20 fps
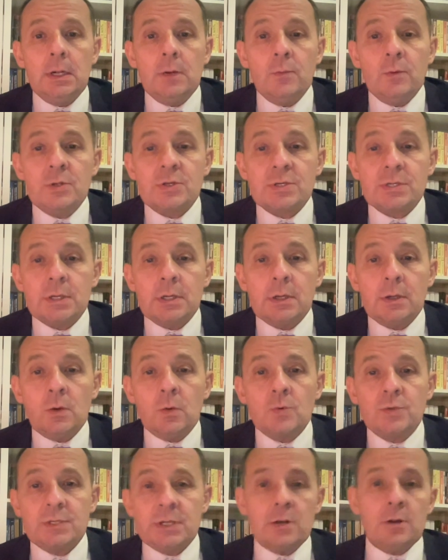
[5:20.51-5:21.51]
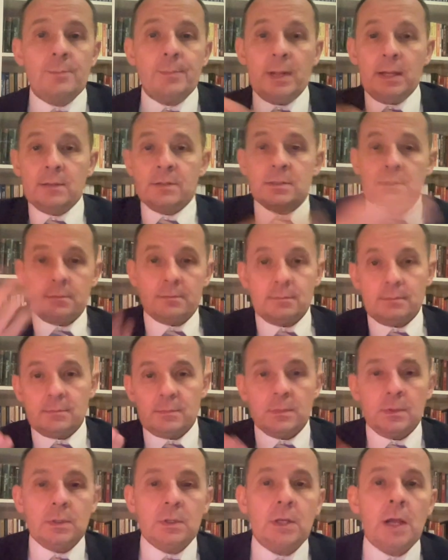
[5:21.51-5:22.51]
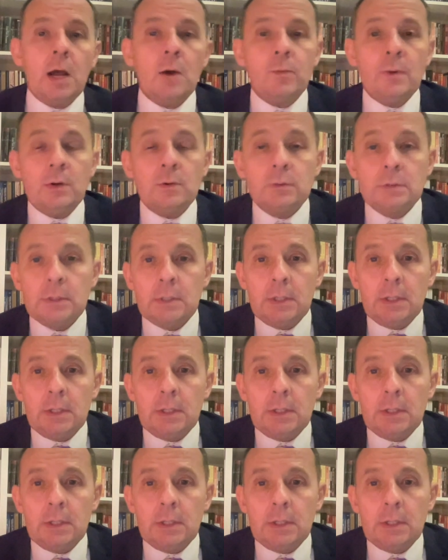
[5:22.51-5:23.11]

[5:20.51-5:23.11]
which caused the airplane to cartwheel.